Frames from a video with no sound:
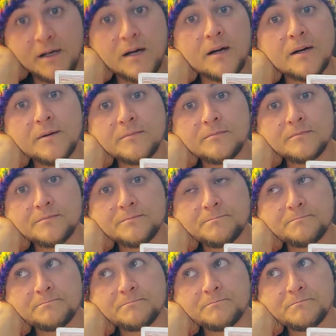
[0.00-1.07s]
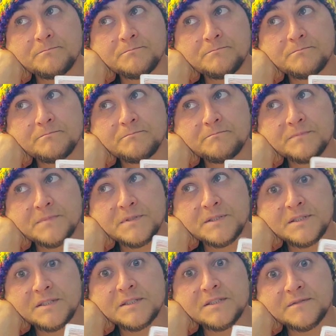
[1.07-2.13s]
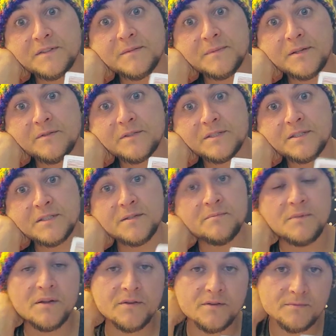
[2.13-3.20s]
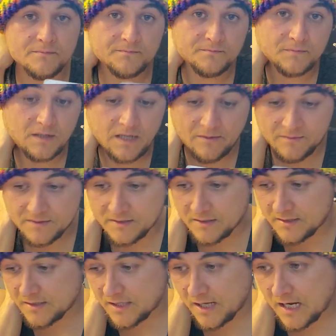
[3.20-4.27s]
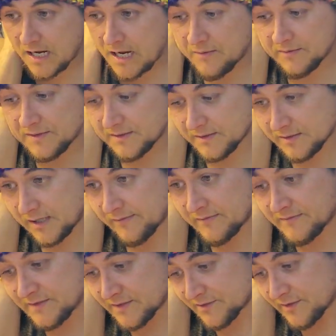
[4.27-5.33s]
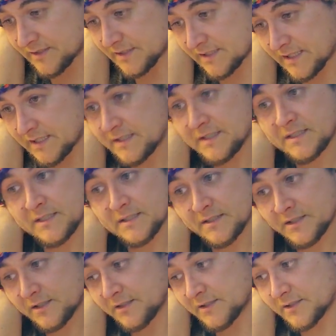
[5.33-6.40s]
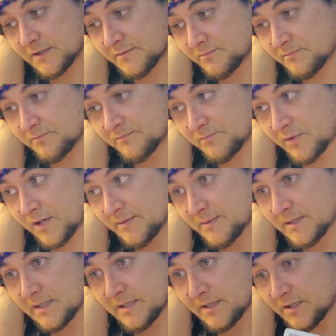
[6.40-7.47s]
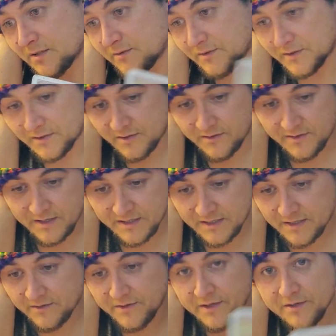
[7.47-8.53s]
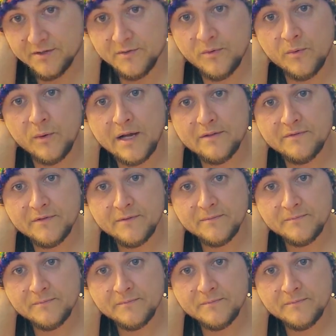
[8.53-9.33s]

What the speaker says: Um, this is female. This is the mother. I would venture to say this is probably the closest card I see on here to a wife,